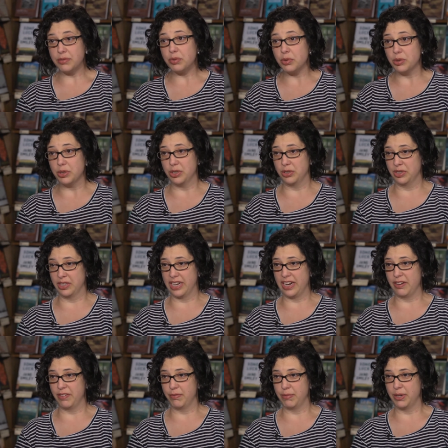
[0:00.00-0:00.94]
ruin her
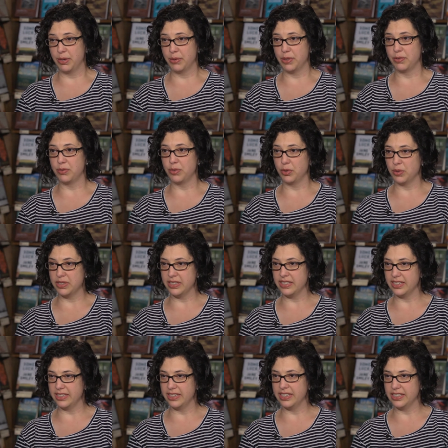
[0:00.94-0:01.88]
life, but it would have ruined
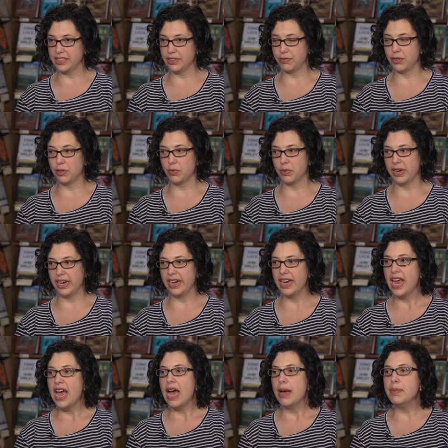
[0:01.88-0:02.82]
it in a different way.
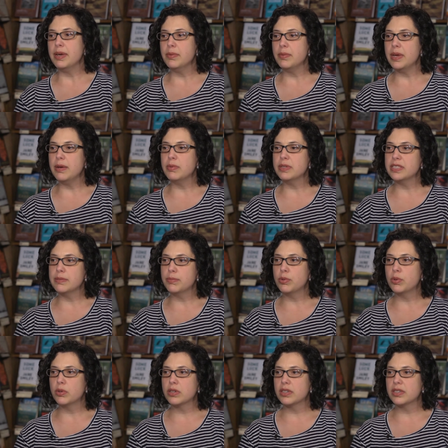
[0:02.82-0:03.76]
I mean, it was
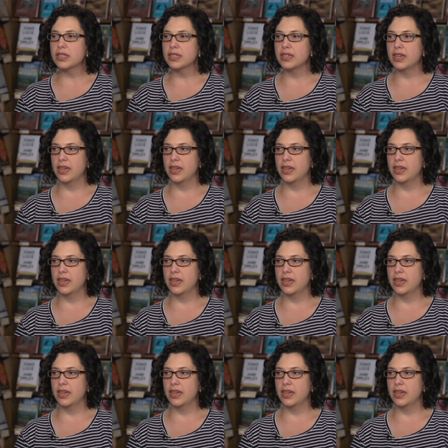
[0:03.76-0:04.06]
important